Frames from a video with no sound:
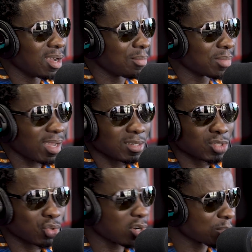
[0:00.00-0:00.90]
I'm not
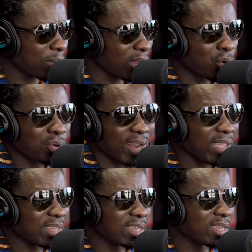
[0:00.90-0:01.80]
endorsed by no
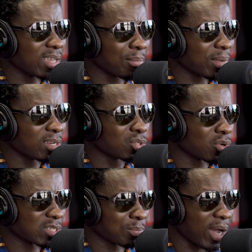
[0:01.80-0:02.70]
Nike. I'm not
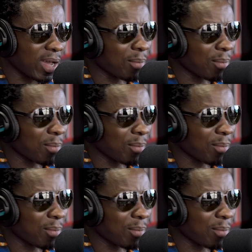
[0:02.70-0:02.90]
endorsed by.